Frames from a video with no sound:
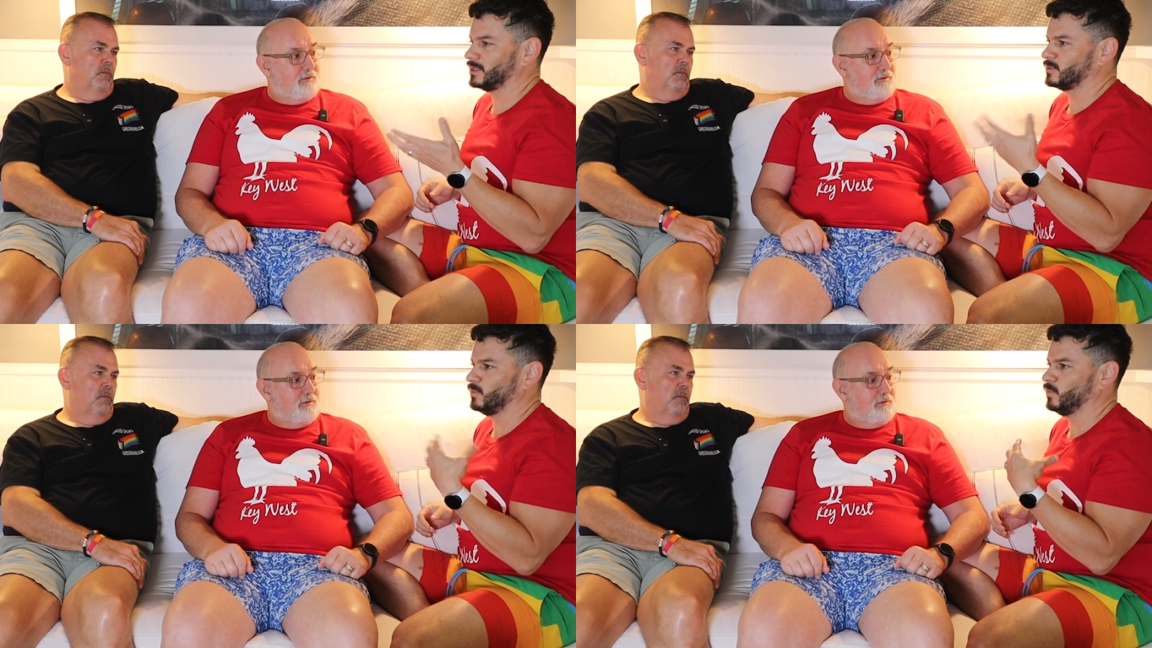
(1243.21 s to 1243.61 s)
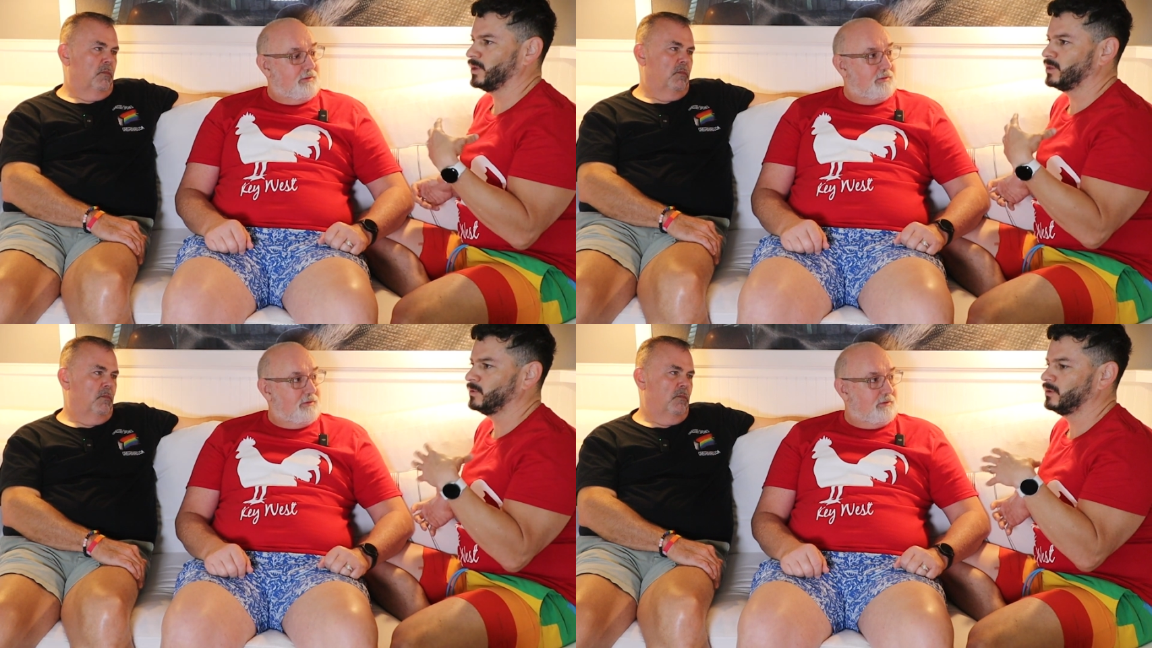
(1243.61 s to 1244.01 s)
Speaker 1: that
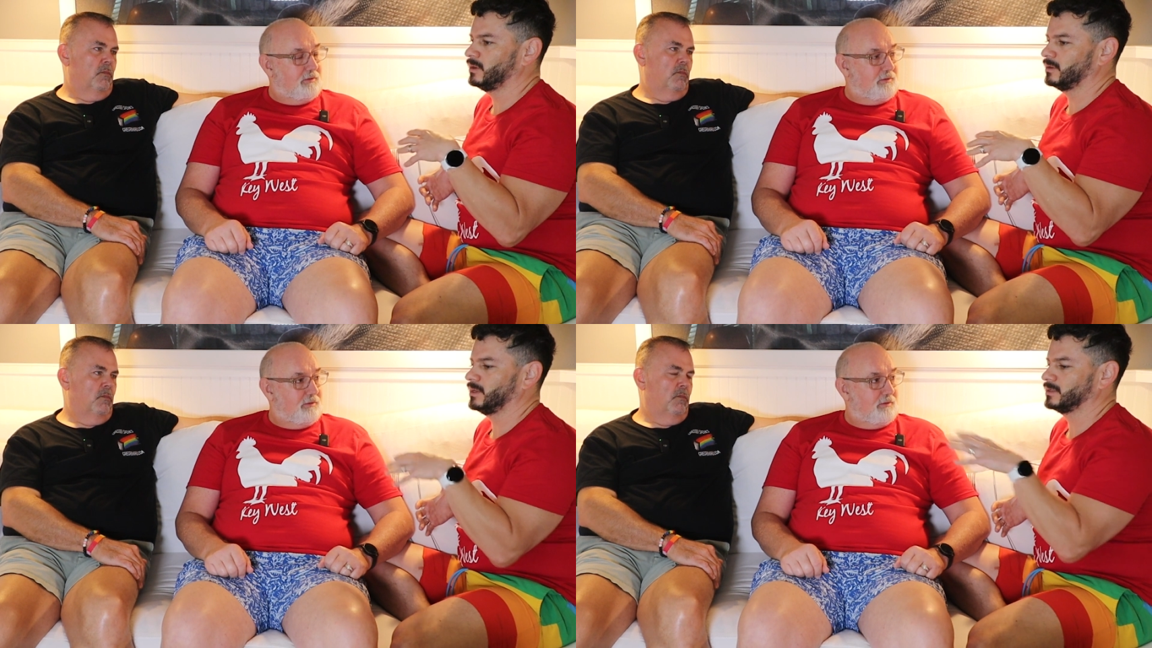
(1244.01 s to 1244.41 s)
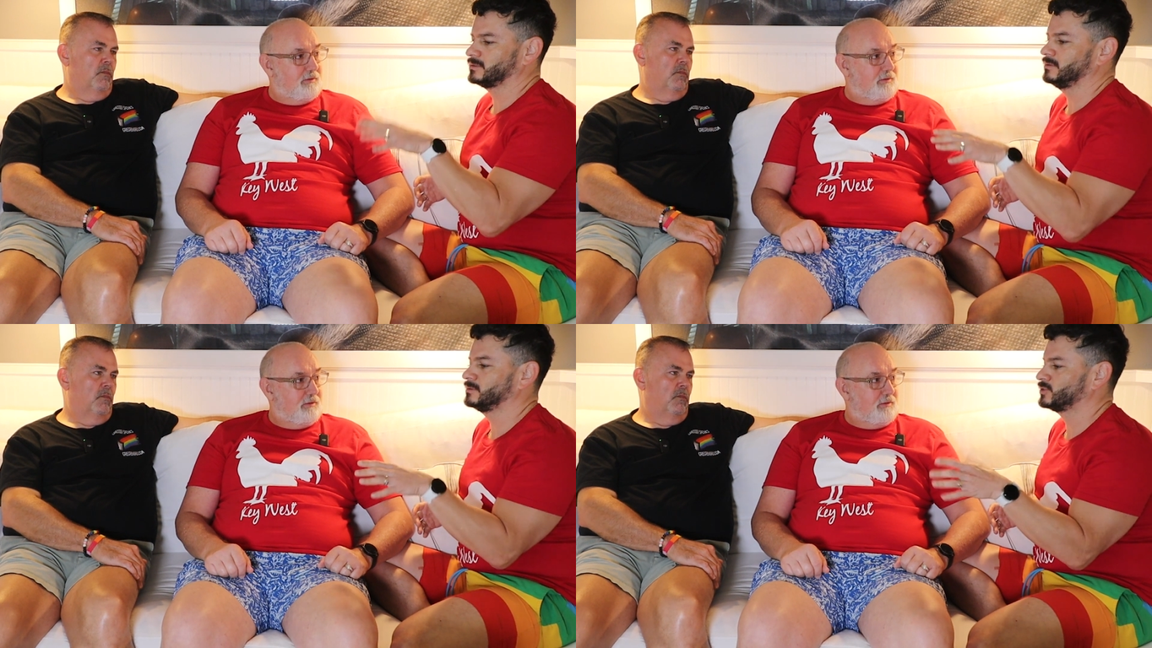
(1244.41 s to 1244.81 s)
when you
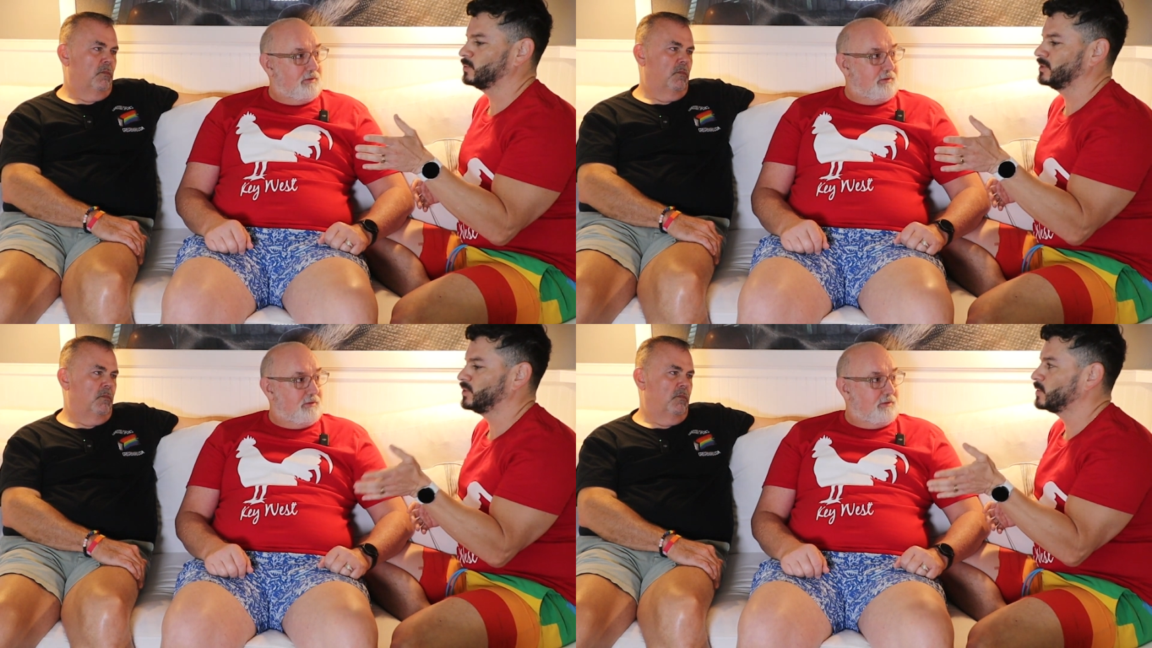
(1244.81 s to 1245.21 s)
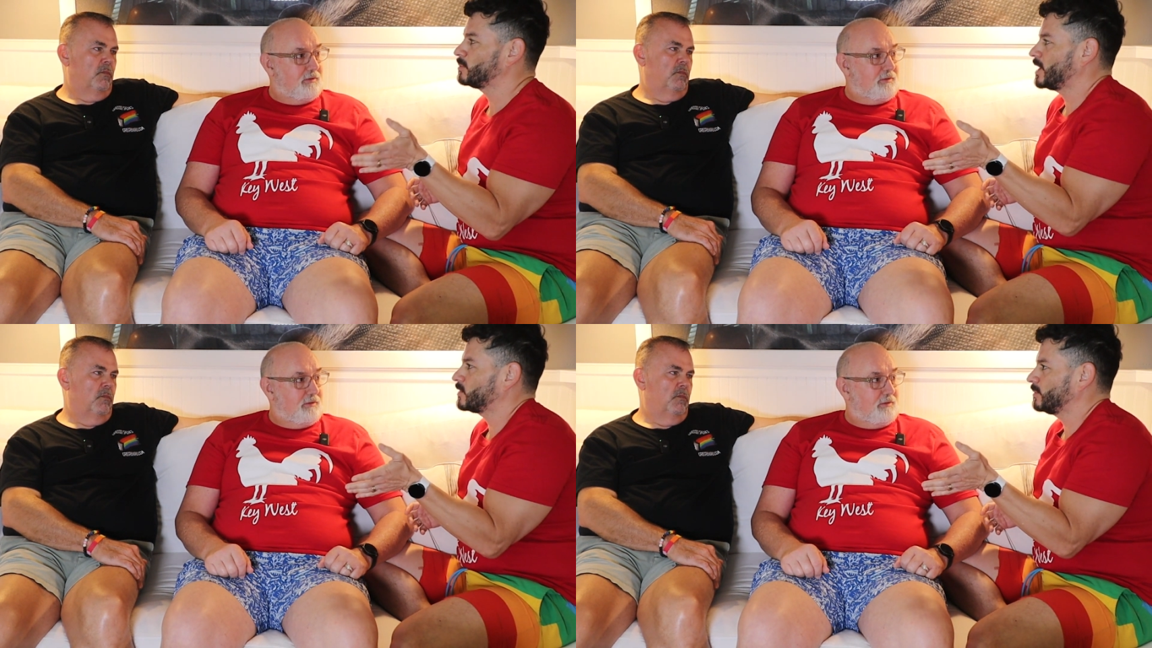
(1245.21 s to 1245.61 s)
get into a new
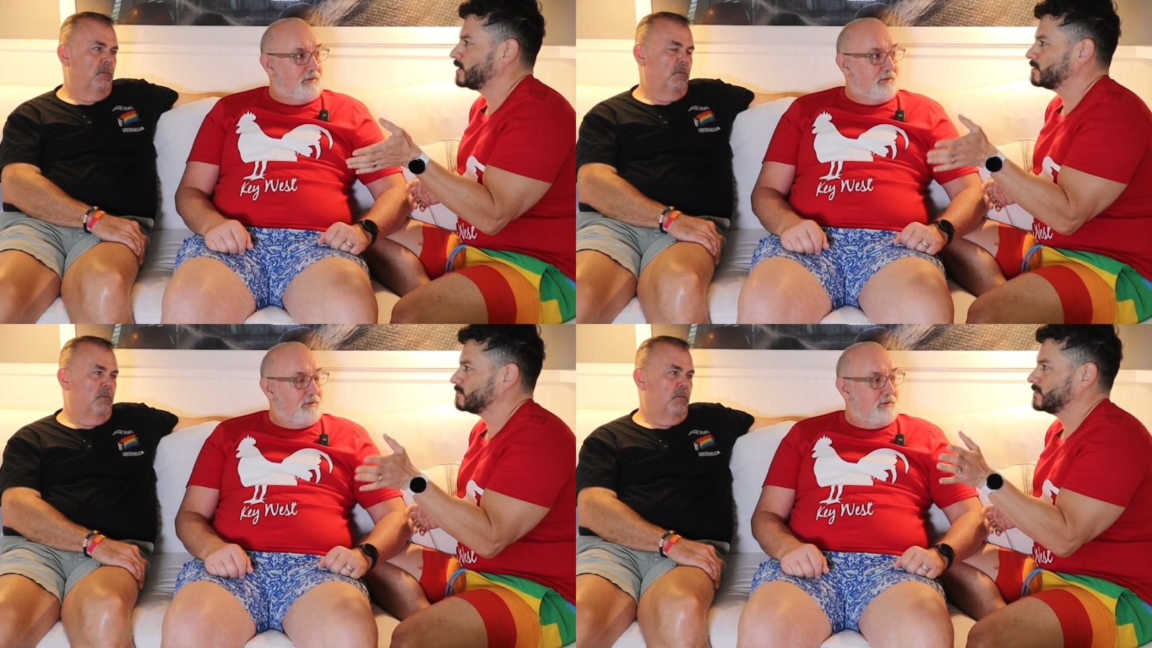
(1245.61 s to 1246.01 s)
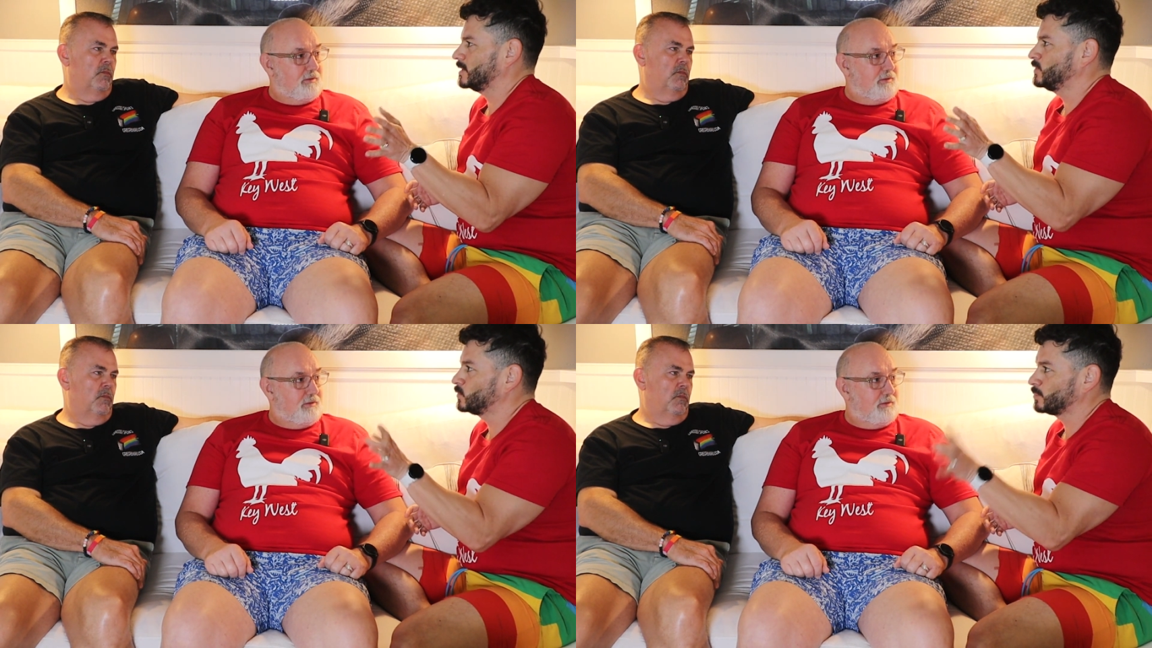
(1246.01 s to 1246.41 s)
environment,
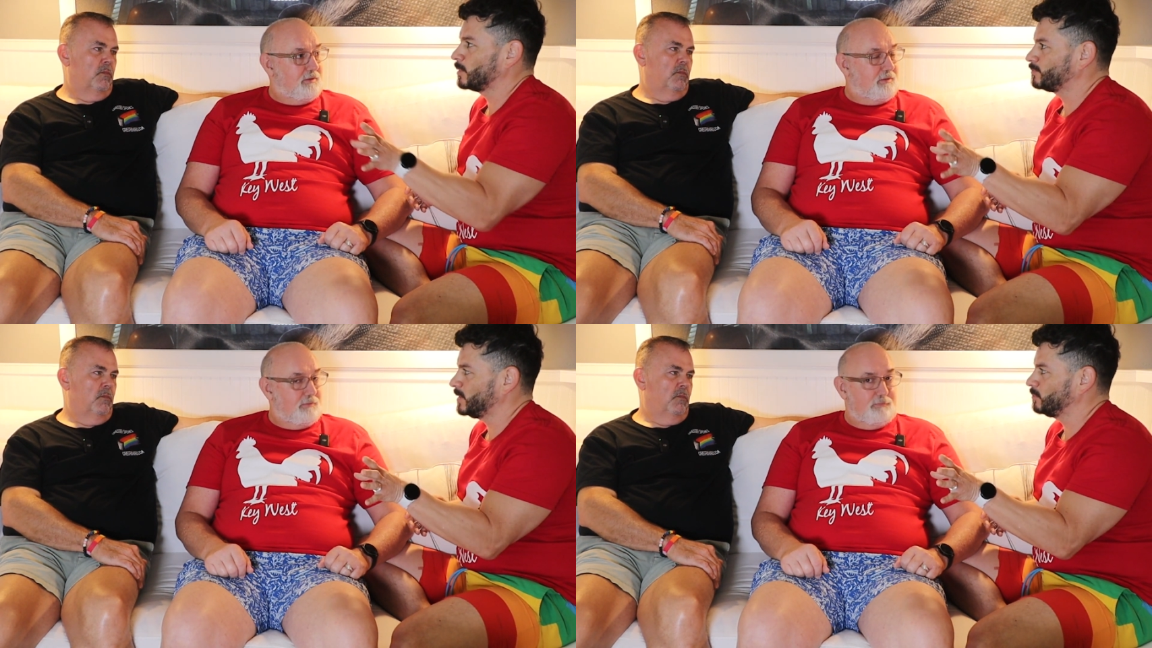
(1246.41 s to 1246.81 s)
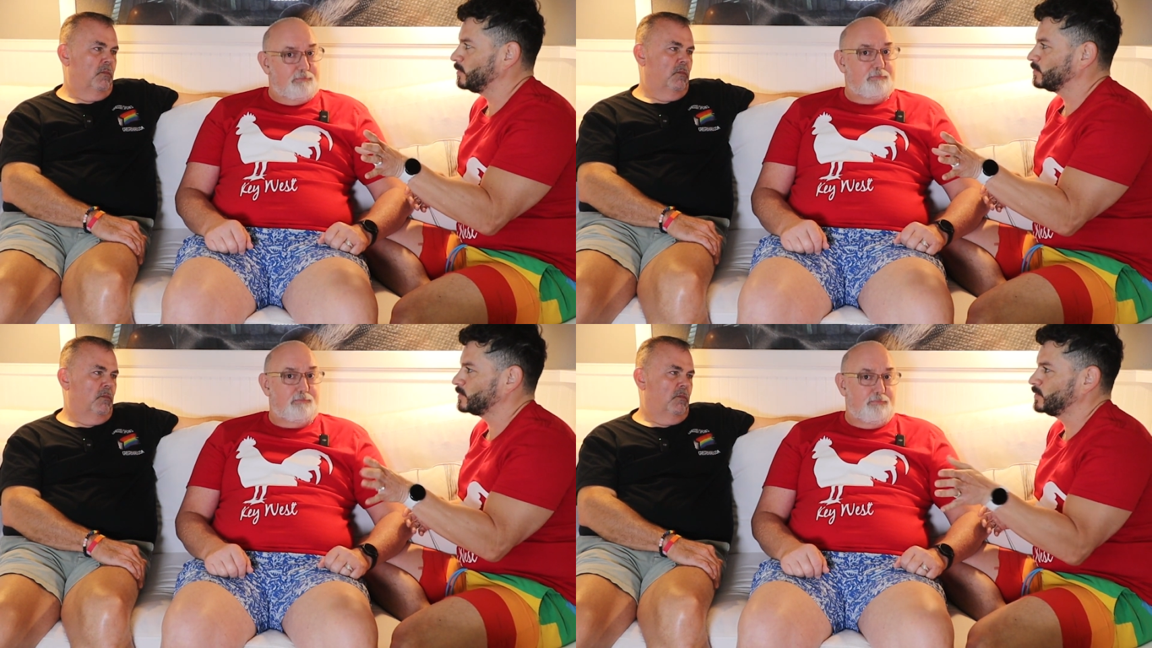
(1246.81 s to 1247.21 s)
a new group of
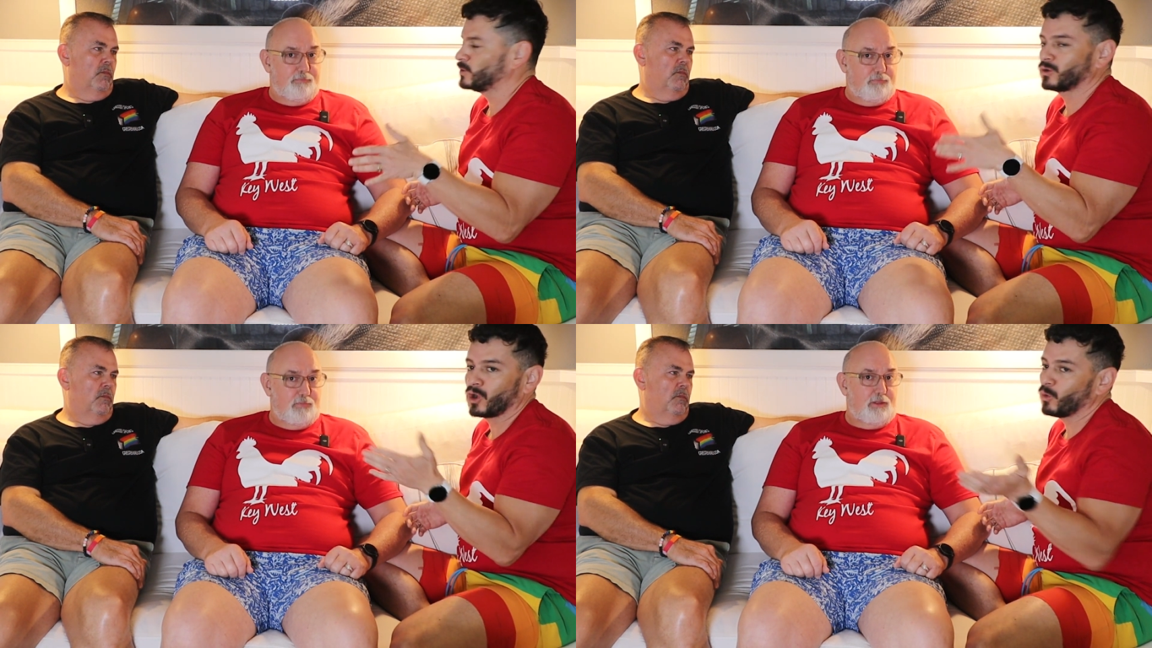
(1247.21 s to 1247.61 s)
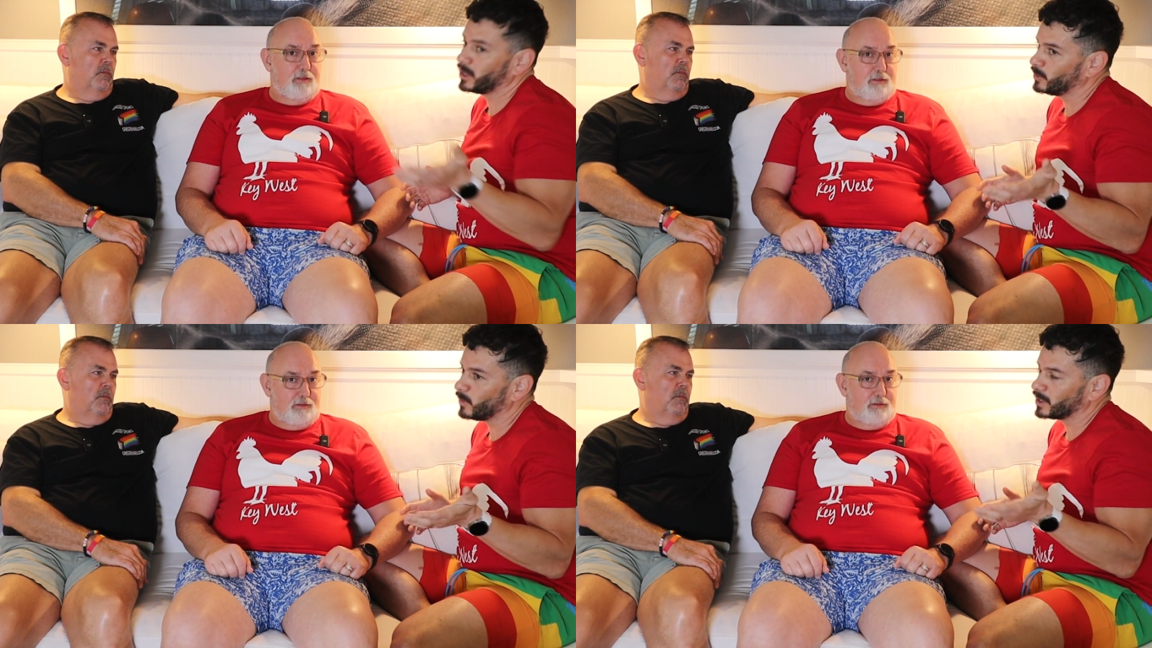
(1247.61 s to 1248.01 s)
people, you don't know
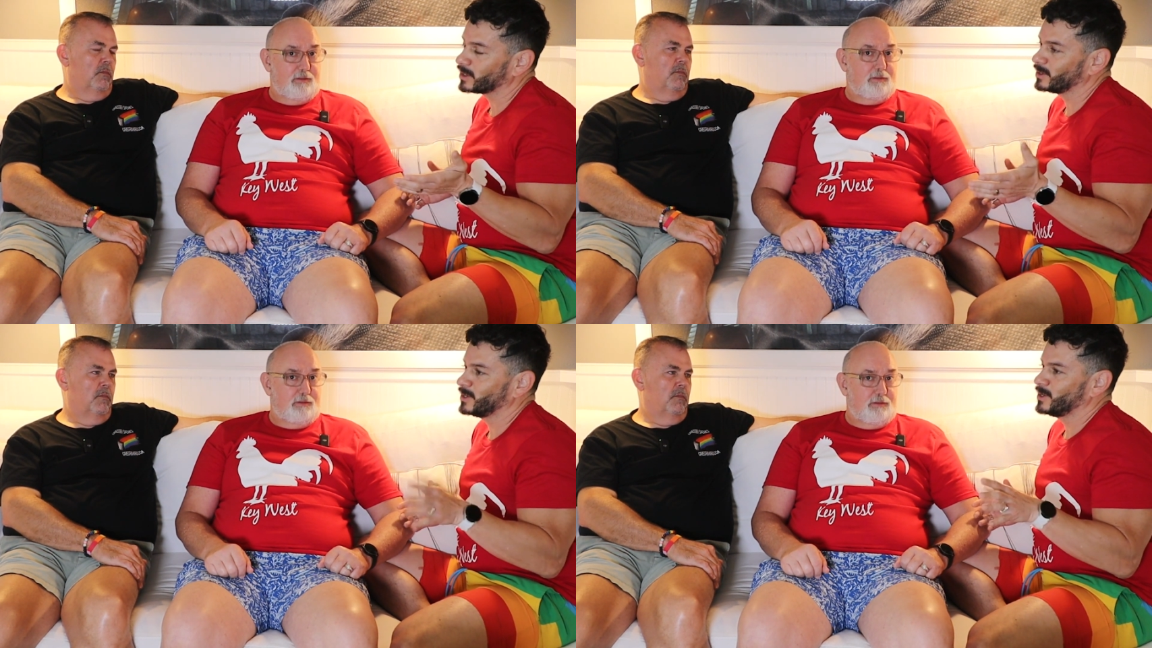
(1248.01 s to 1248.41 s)
anyone,